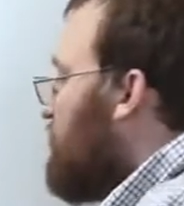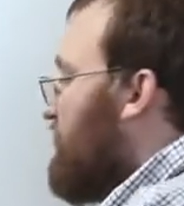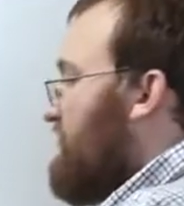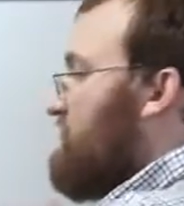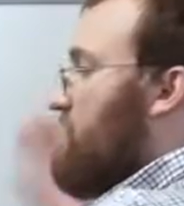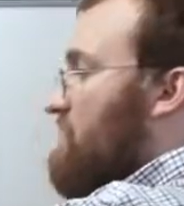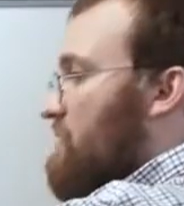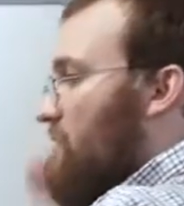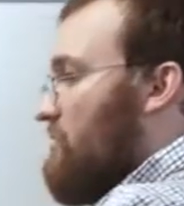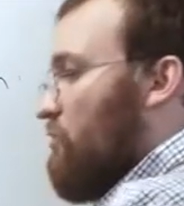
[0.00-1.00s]
do business
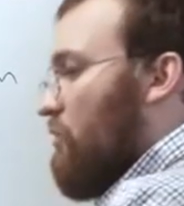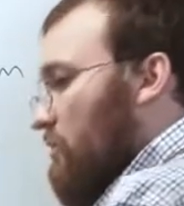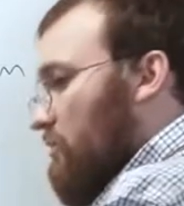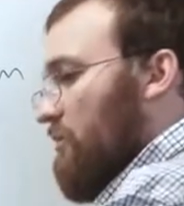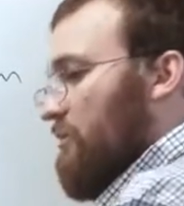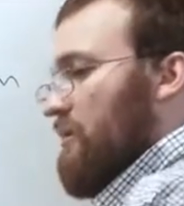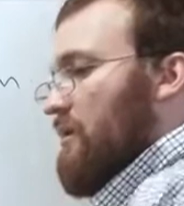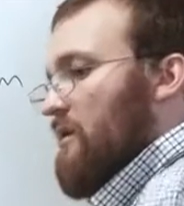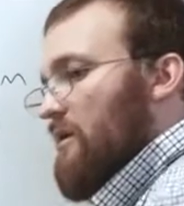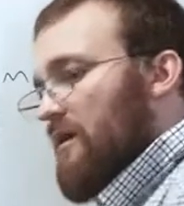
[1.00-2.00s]
in this world,
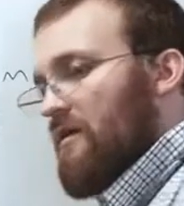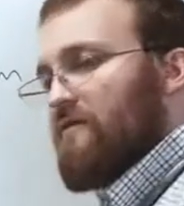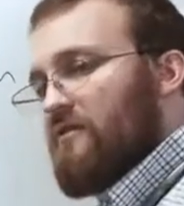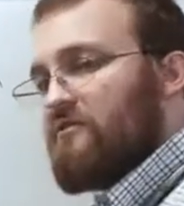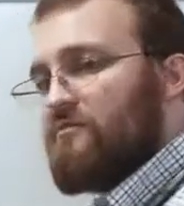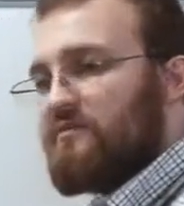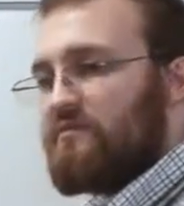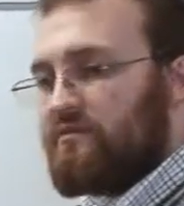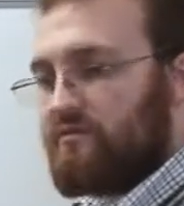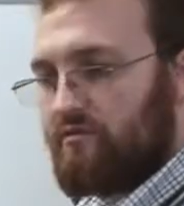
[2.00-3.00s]
if these
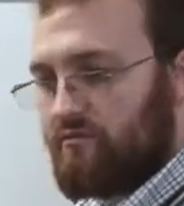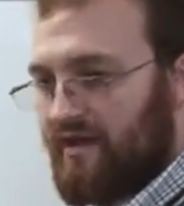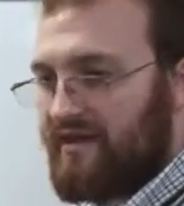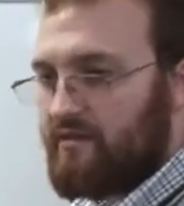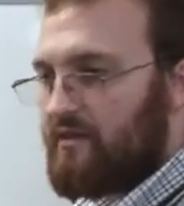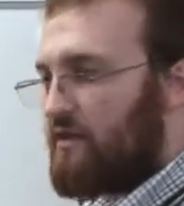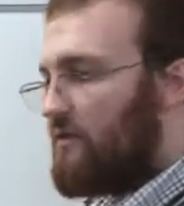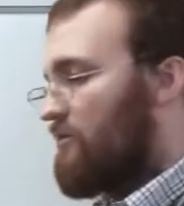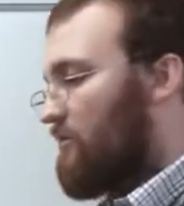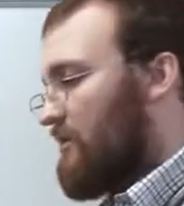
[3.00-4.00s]
businesses are
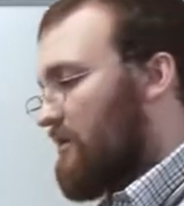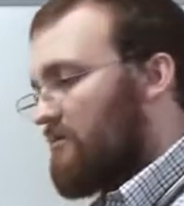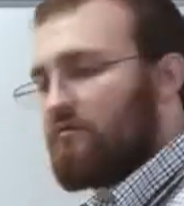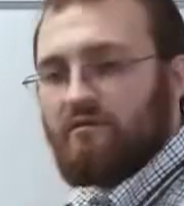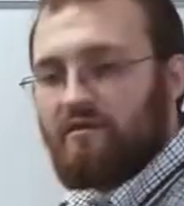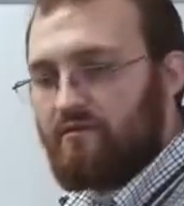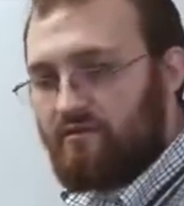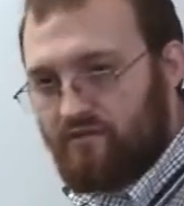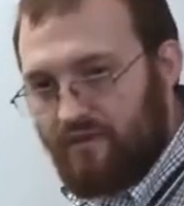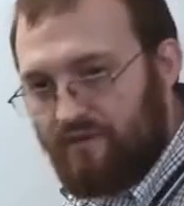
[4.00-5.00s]
regulated or
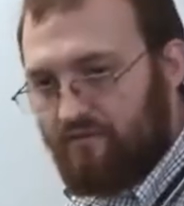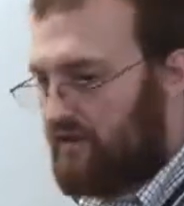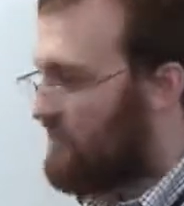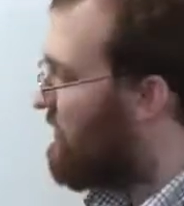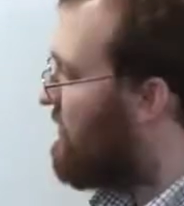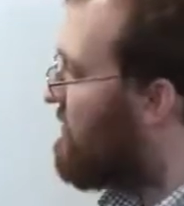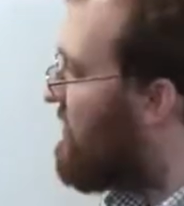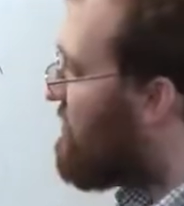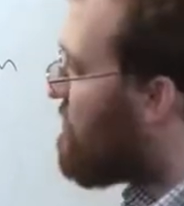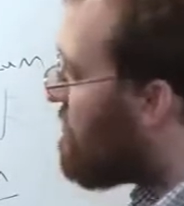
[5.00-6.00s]
even semi-regulated,
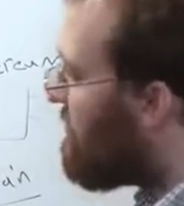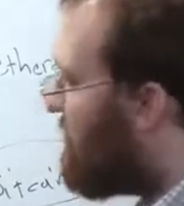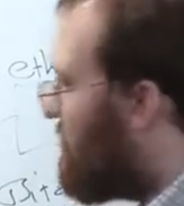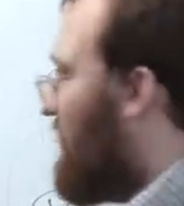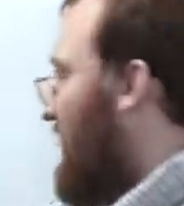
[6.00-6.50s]
they usually do